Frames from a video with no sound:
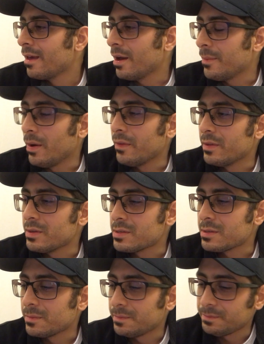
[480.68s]
about
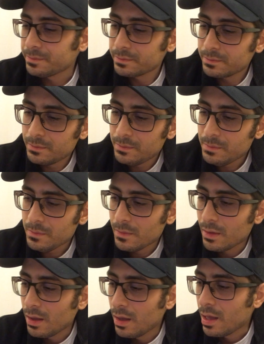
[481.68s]
this.
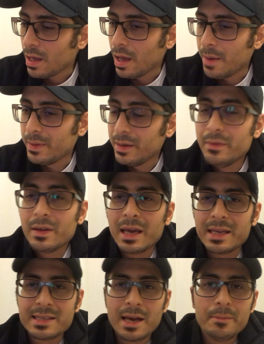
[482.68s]
I'm a living
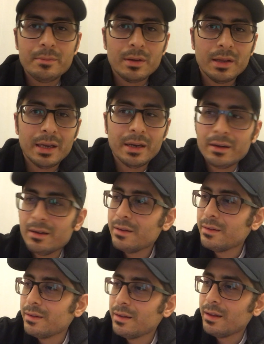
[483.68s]
example here,
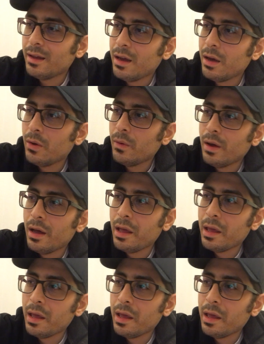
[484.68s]
how